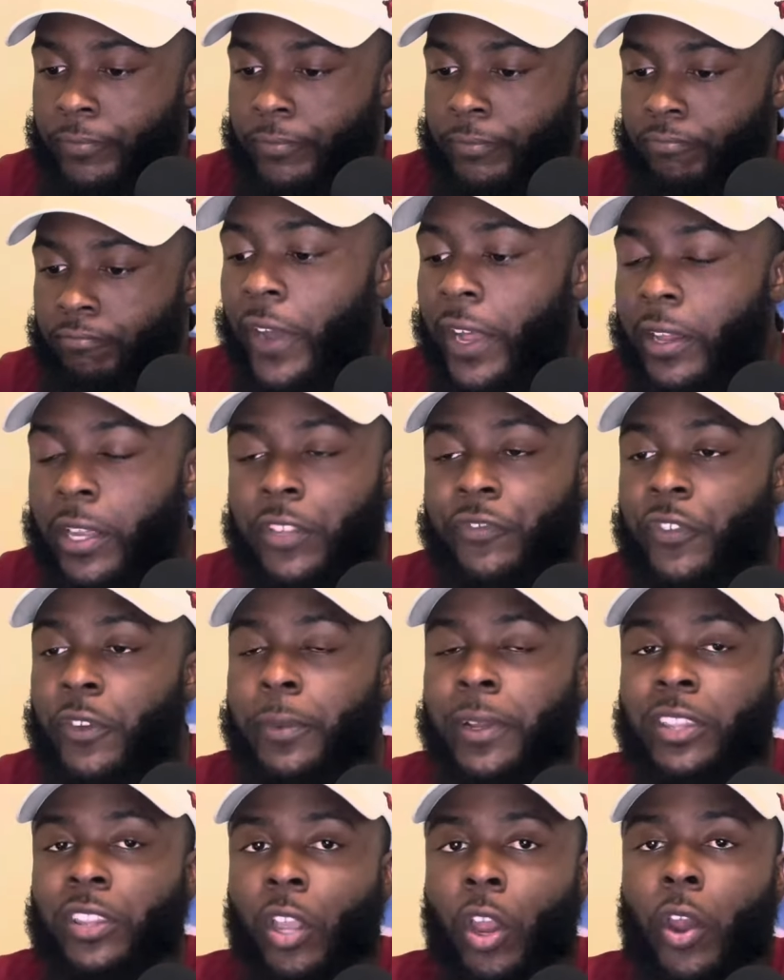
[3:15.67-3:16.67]
But it's gonna
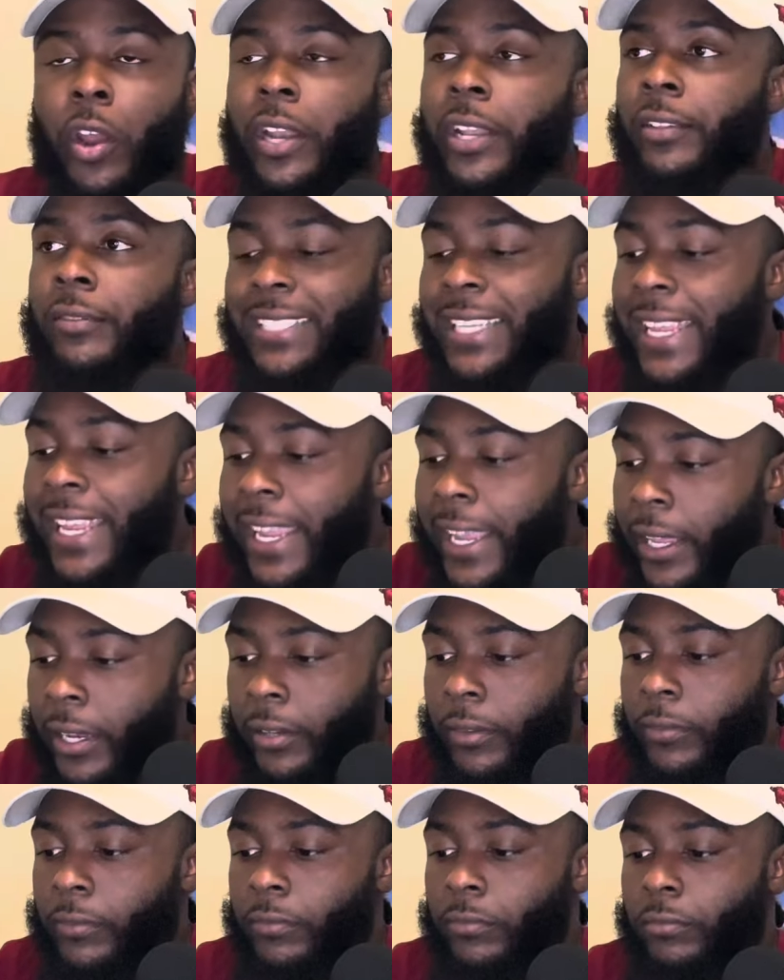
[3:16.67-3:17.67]
be third and ten.
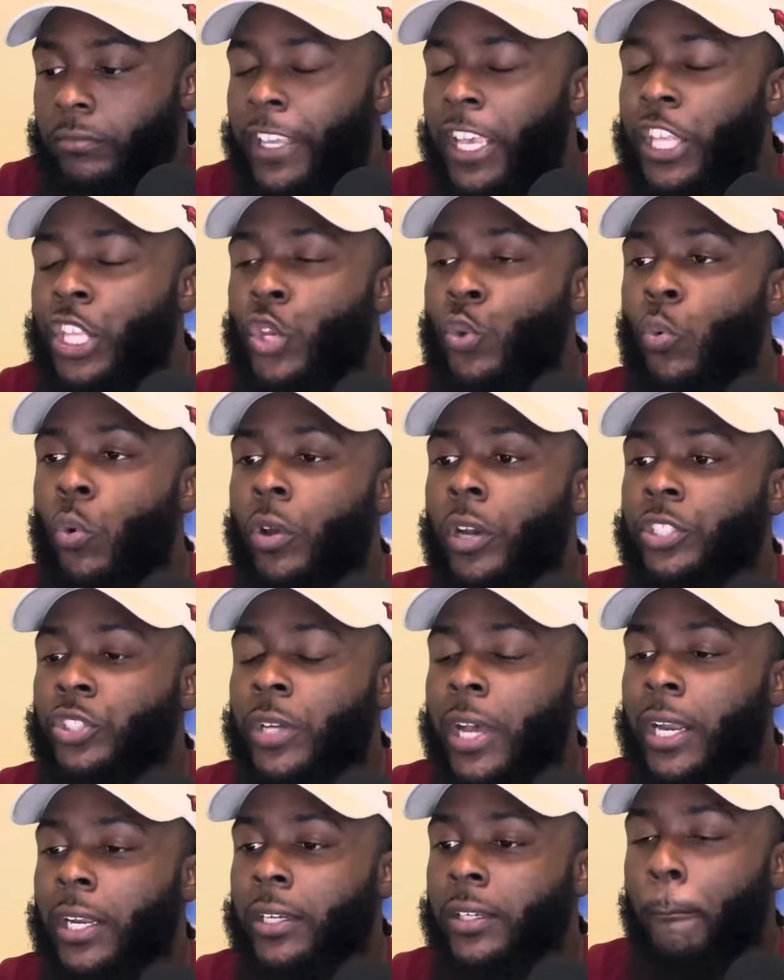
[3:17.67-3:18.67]
And you want to
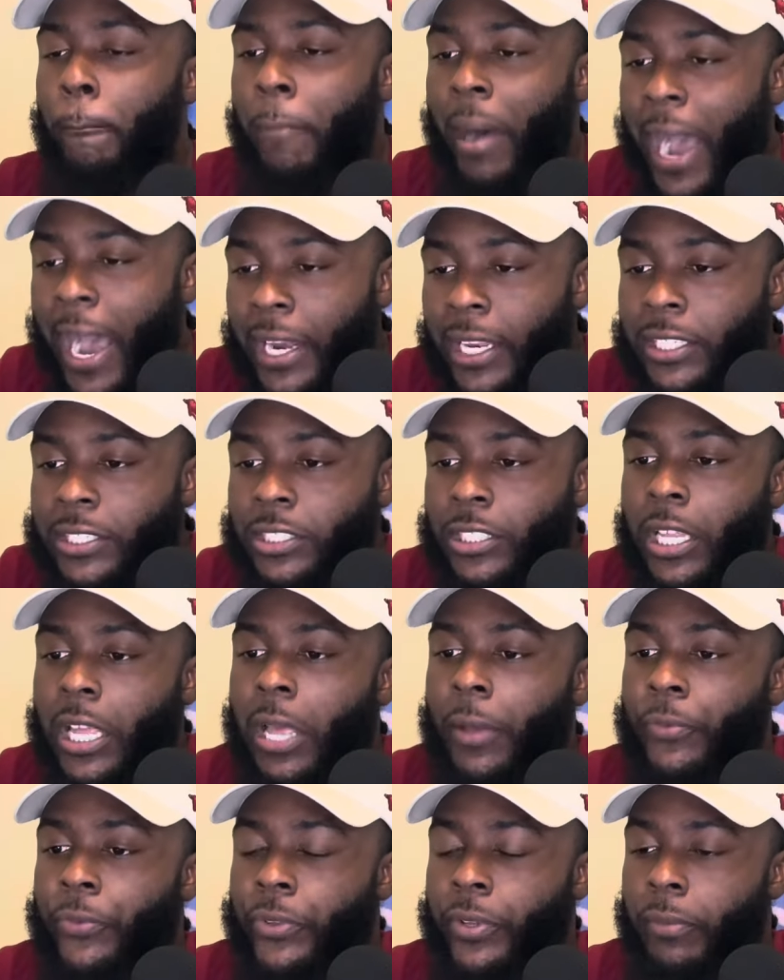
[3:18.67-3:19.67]
try to body
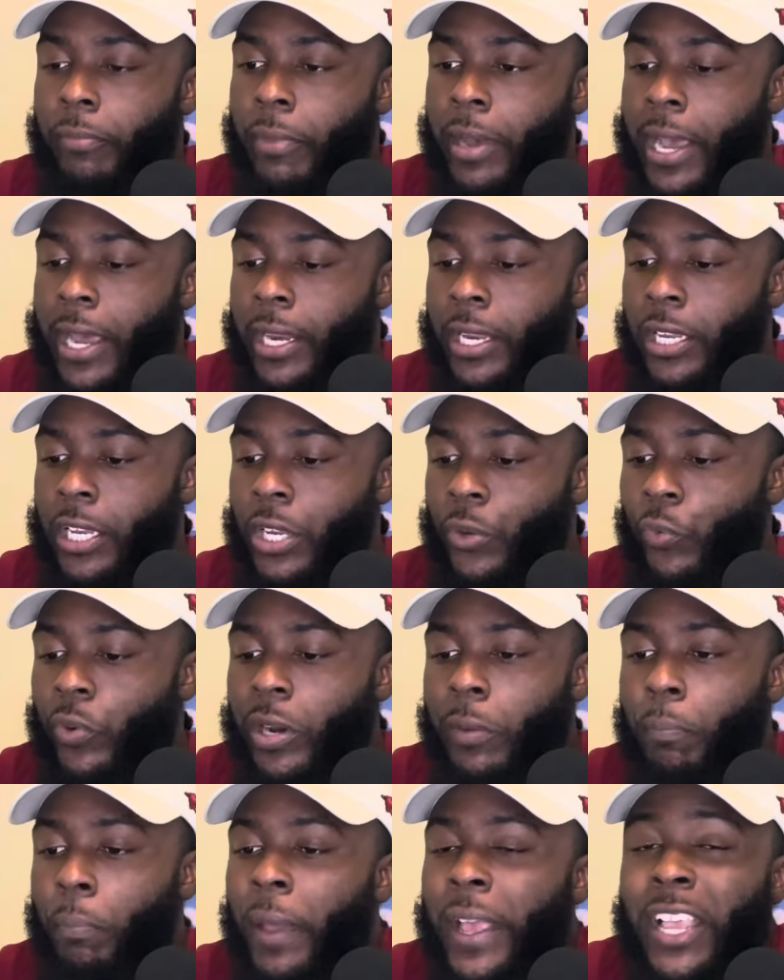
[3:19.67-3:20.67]
slam somebody when
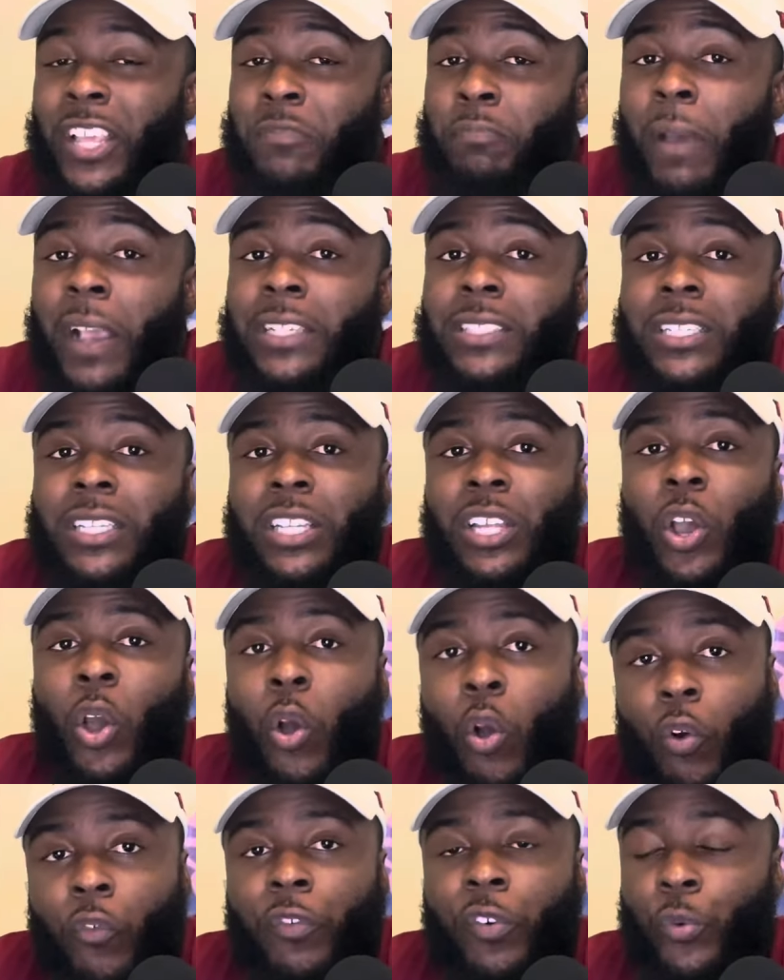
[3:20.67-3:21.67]
the play is basically
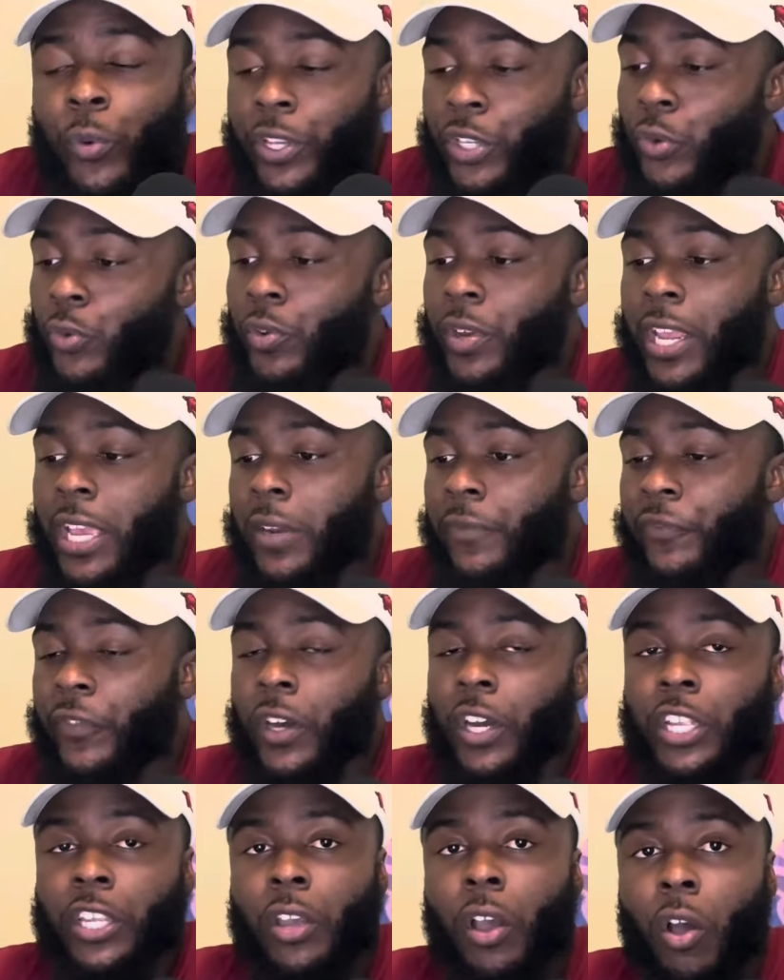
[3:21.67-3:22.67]
over with. You hit him
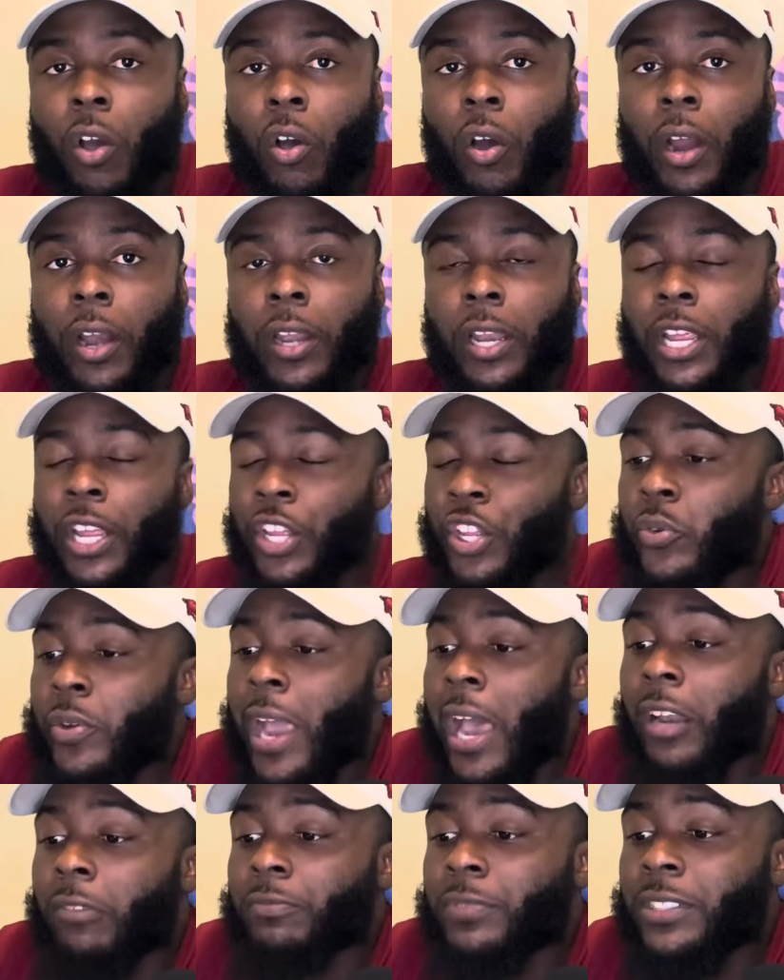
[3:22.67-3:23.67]
for a yard. You
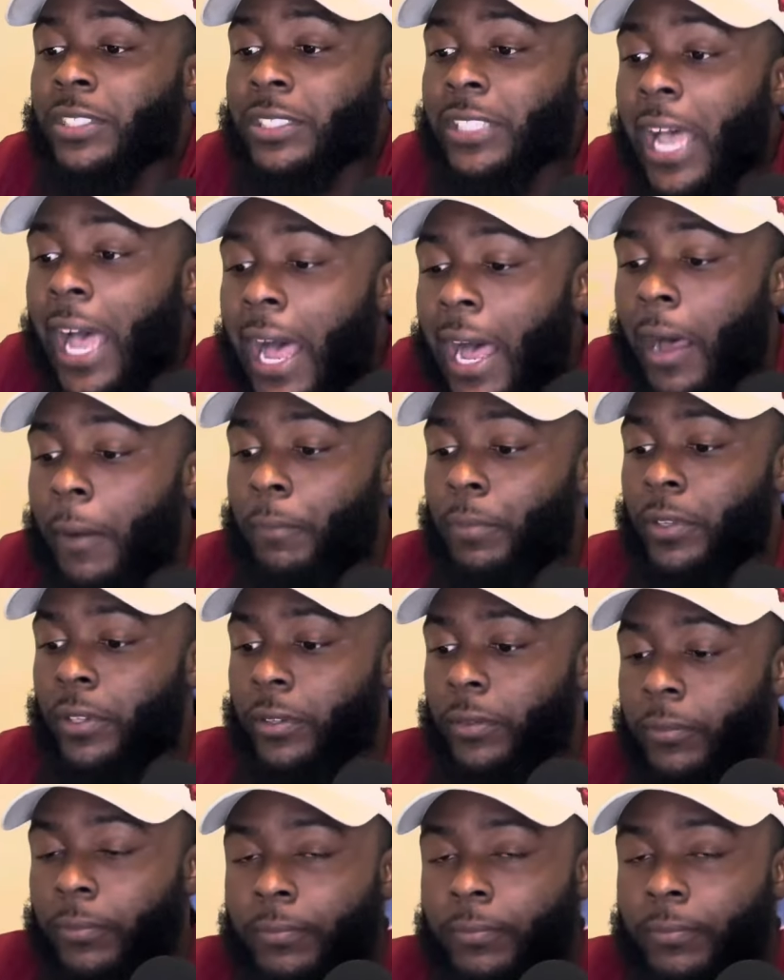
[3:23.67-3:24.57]
got him stopped.